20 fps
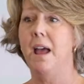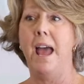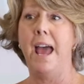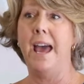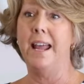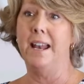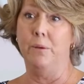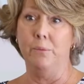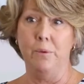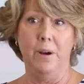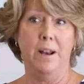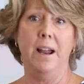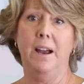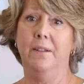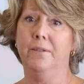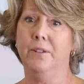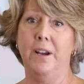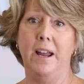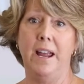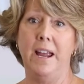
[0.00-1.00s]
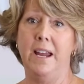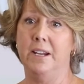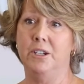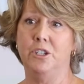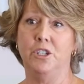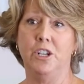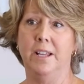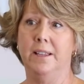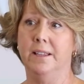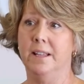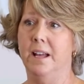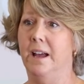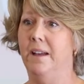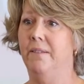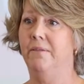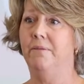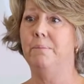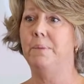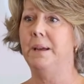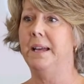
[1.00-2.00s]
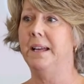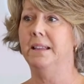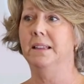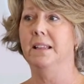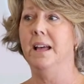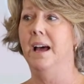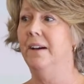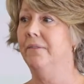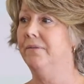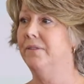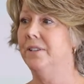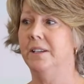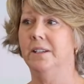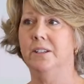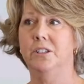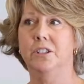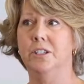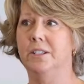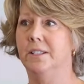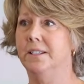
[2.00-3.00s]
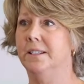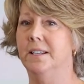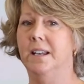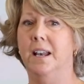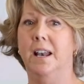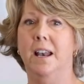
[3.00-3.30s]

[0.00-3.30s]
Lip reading: at whatever age in life being left just